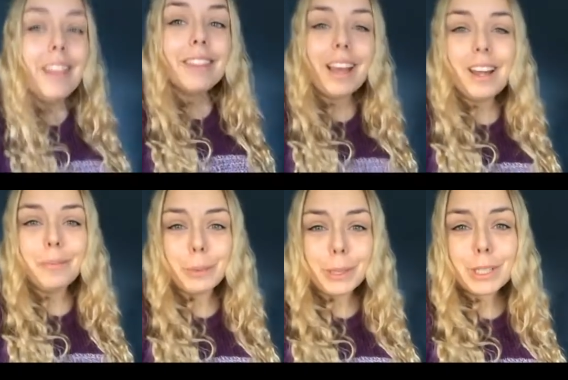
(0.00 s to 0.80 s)

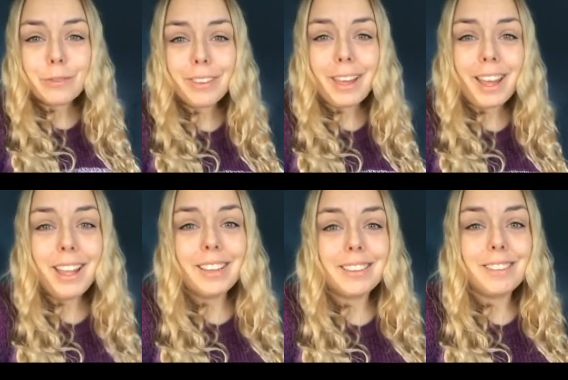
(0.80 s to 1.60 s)
that works for
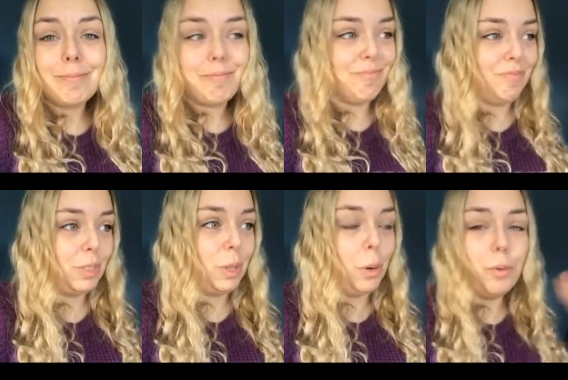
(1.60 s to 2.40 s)
that,
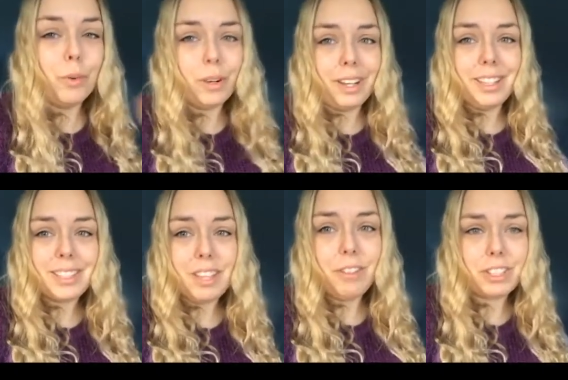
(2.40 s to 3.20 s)
go for it.
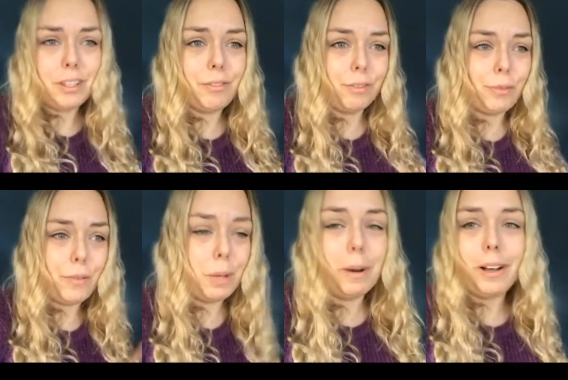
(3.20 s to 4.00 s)
Save yourself the
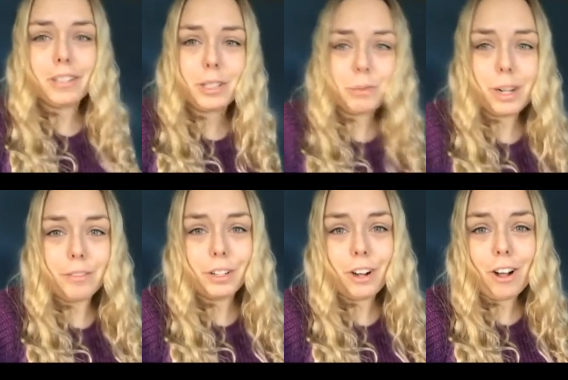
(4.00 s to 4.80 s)
$50 or
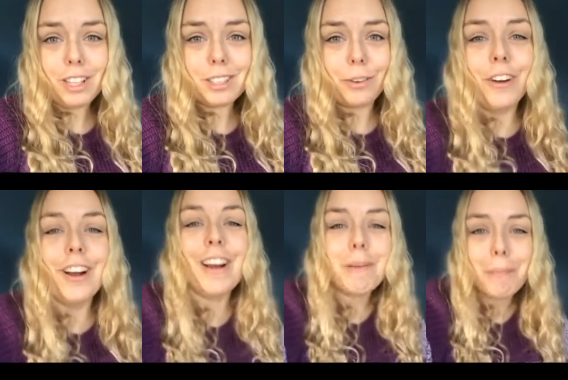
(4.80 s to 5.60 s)
whatever it costs
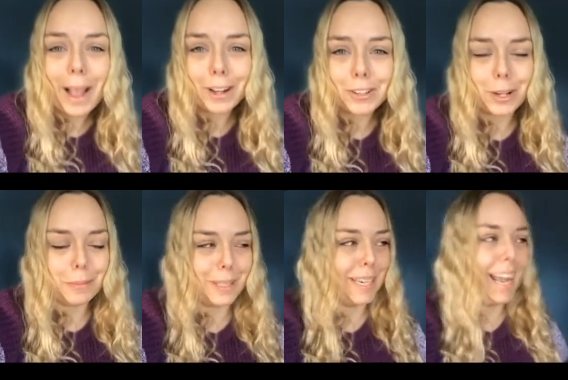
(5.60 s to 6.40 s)
for a
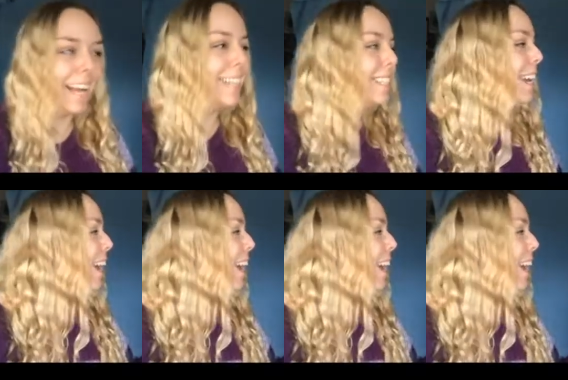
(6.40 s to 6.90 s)
backdrop stand.